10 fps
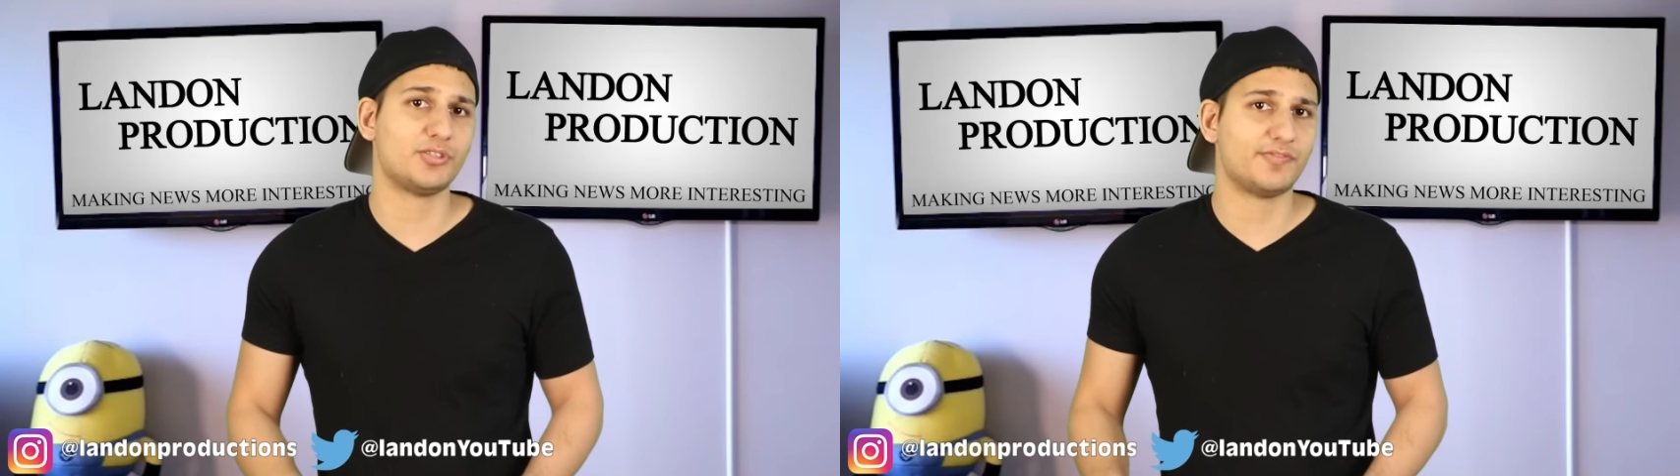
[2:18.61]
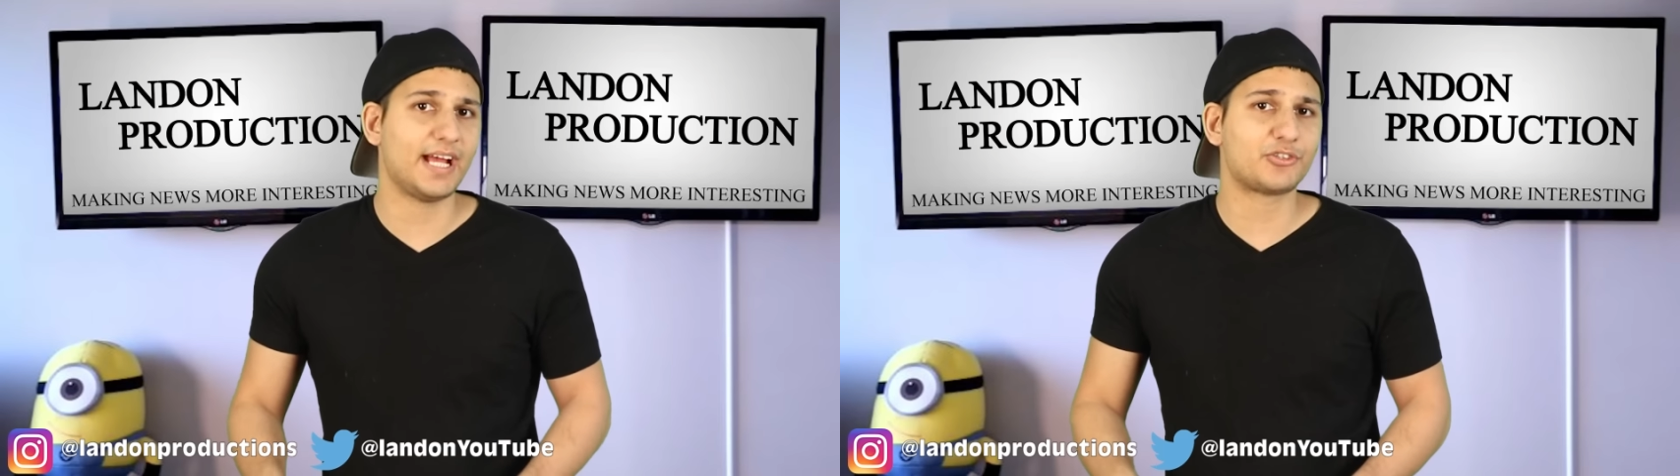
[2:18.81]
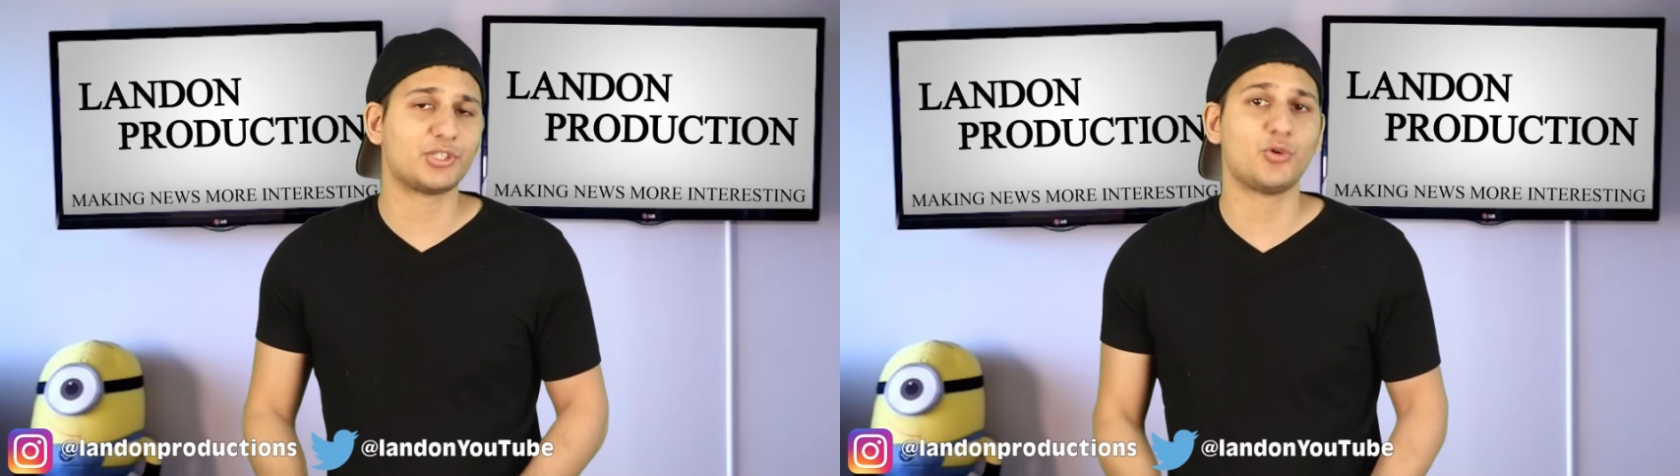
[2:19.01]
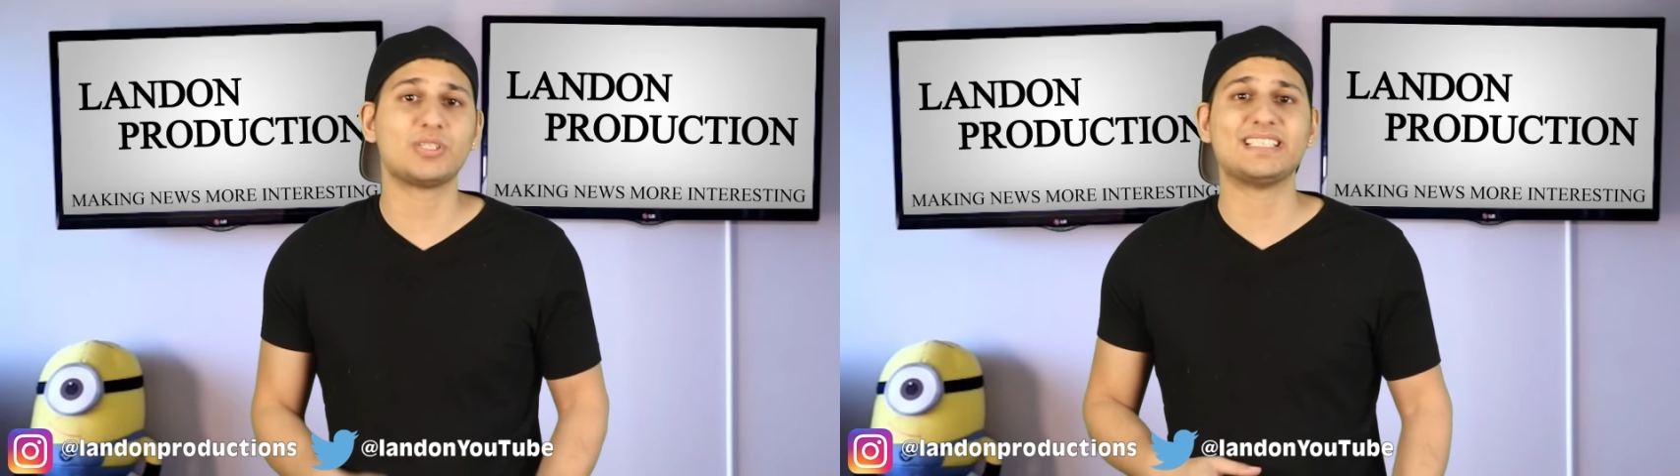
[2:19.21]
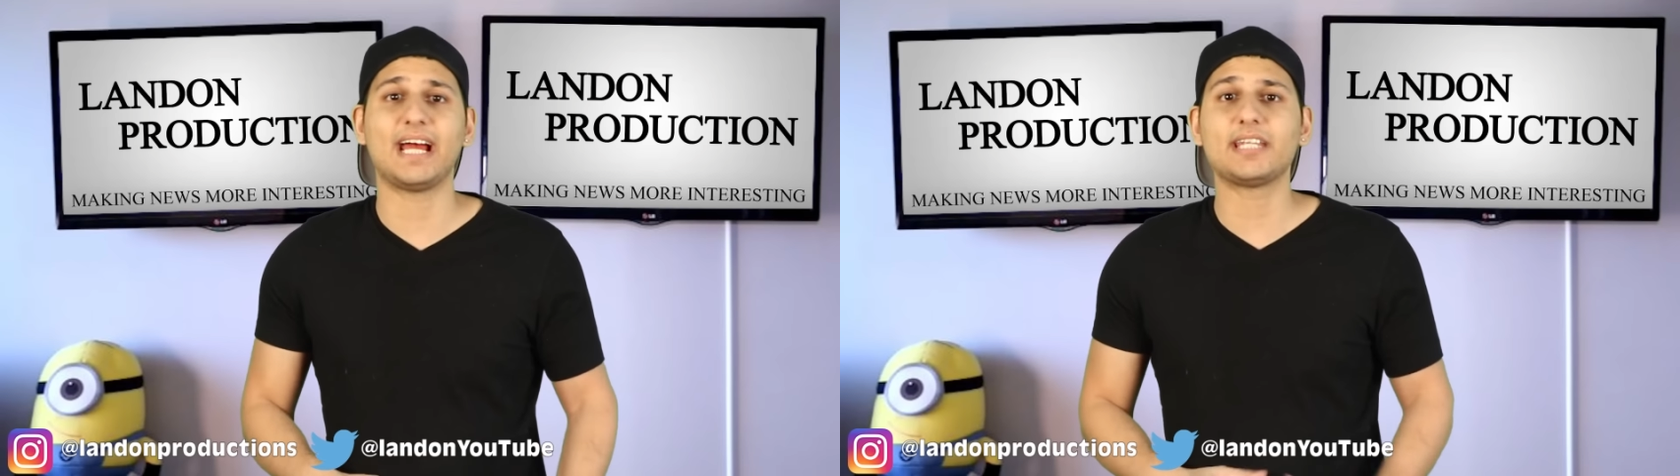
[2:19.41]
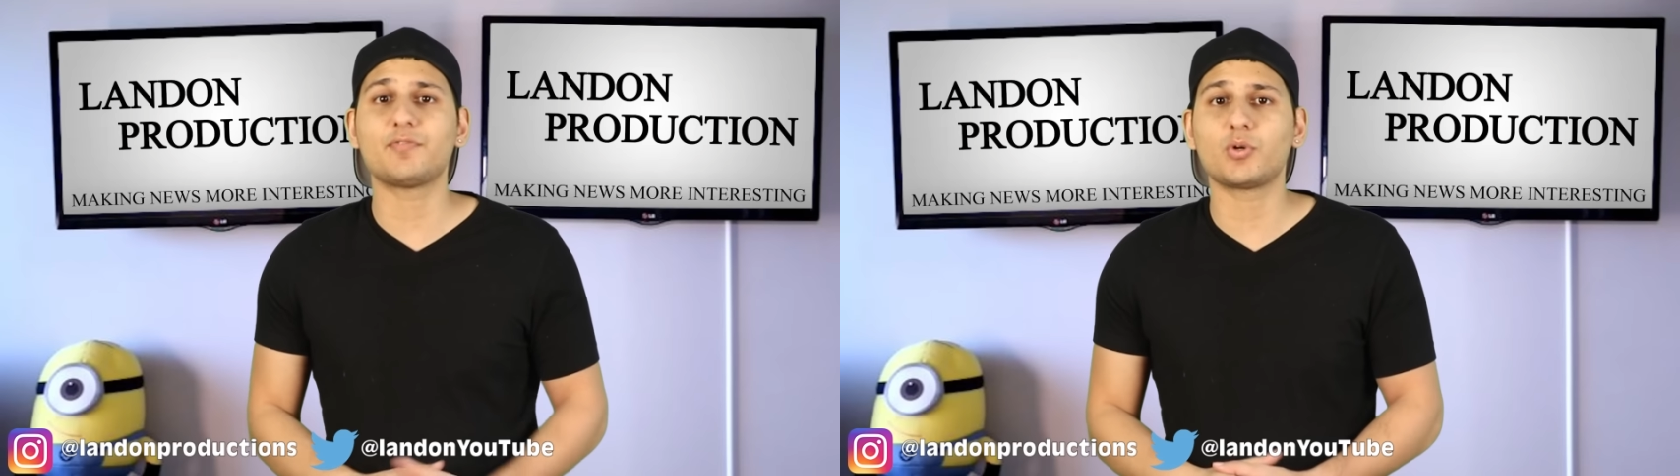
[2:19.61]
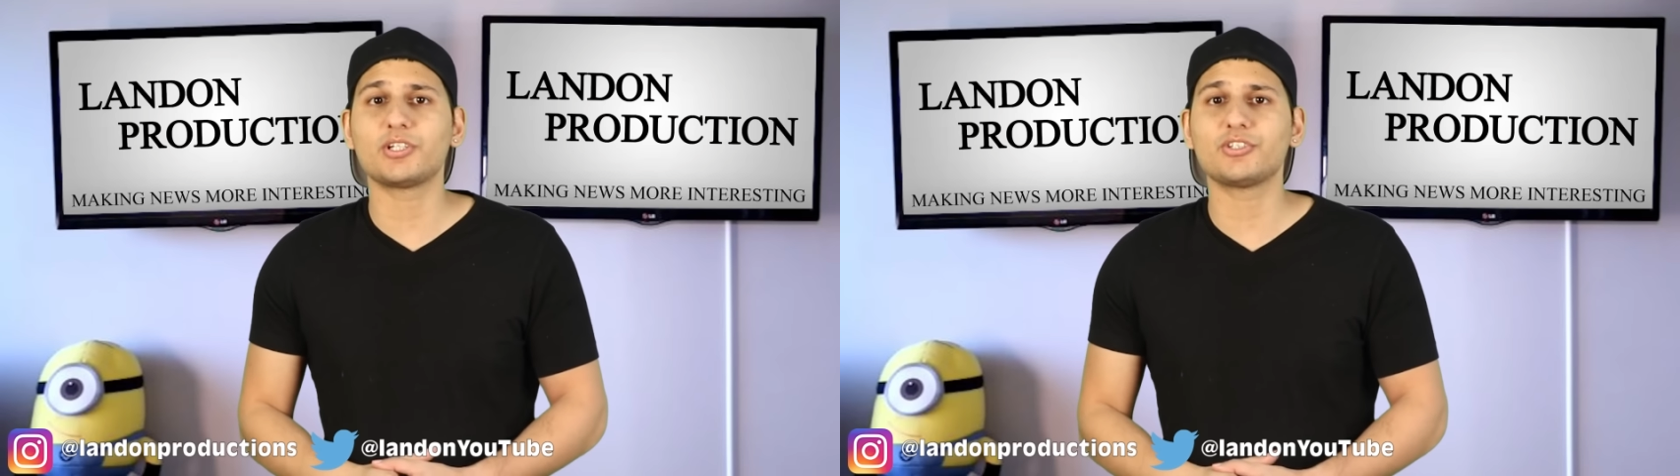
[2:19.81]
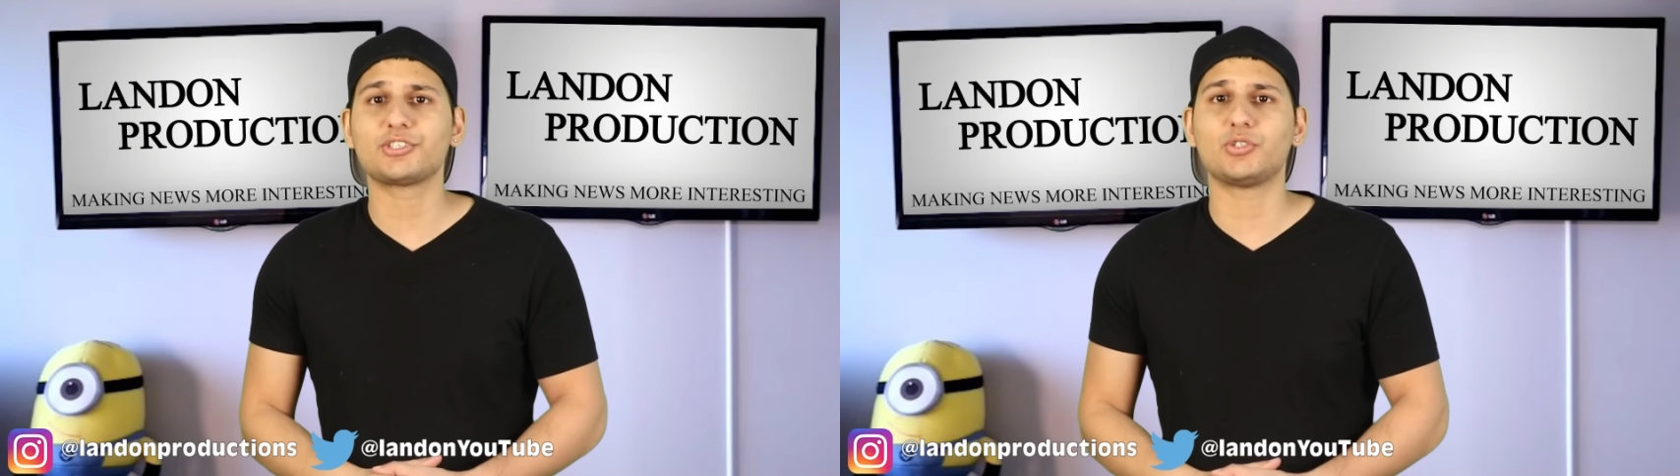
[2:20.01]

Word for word: II veteran who is 94 years